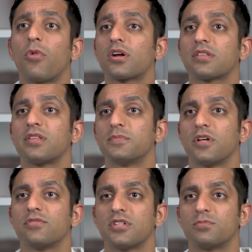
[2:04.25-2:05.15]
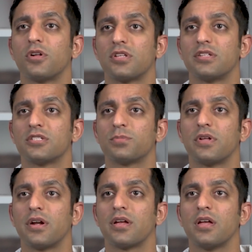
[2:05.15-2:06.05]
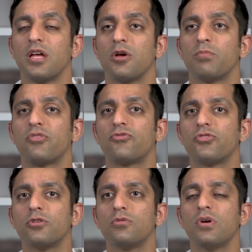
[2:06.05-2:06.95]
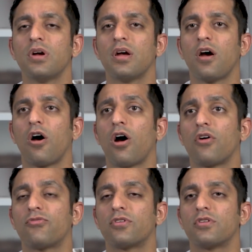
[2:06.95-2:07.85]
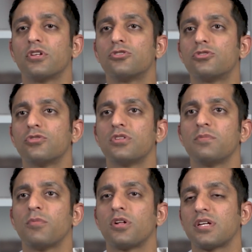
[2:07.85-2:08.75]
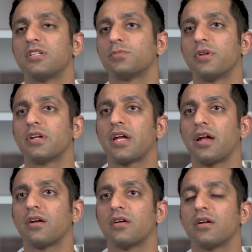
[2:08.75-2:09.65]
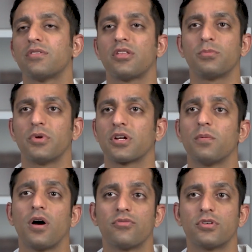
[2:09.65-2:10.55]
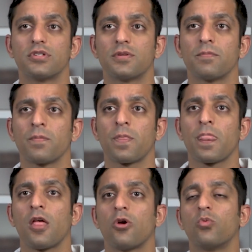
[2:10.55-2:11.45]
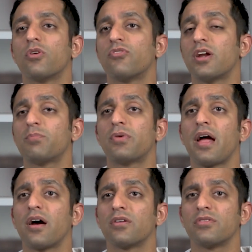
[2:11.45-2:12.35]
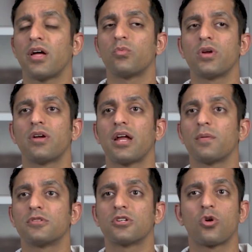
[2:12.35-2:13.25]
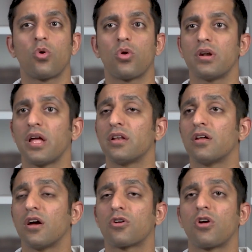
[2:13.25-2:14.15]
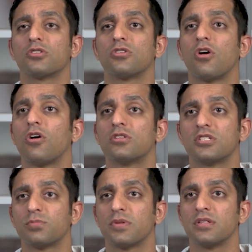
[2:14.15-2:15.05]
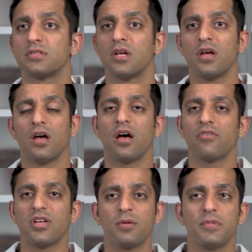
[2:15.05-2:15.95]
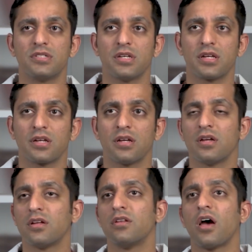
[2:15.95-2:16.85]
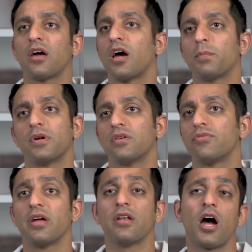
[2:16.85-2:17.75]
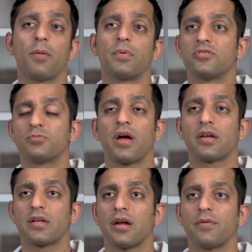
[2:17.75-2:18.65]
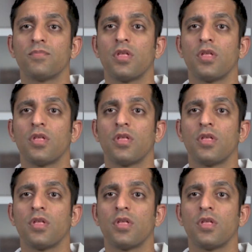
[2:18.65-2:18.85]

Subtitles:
market themselves as multidisciplinary, but few offer the truly multidisciplinary care that the Brigham offers. We are very proud that we are able to coordinate across all disciplines of imaging, non-operative, and operative spine care.